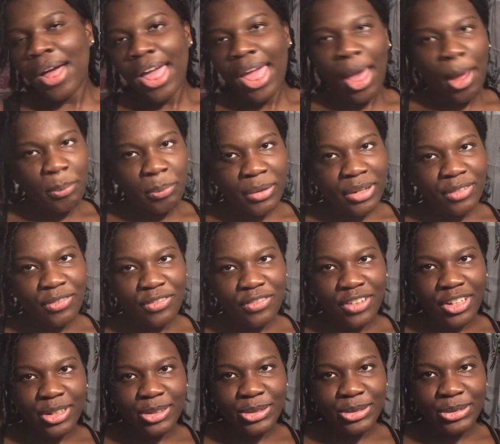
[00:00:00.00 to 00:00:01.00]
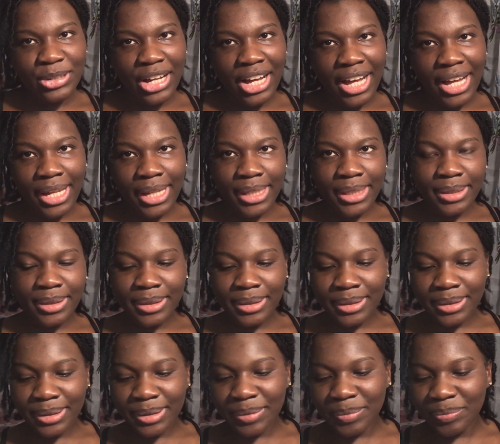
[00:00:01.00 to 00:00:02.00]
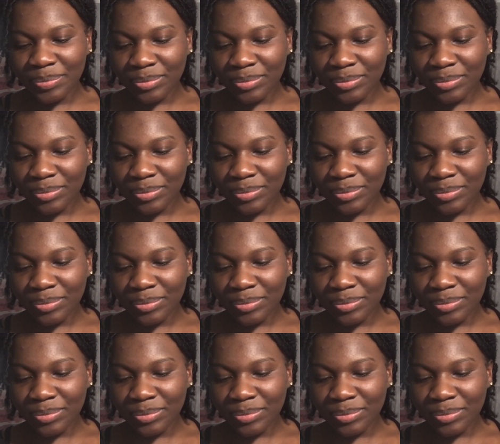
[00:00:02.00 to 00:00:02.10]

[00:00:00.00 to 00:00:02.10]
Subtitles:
Epic fail, you guys.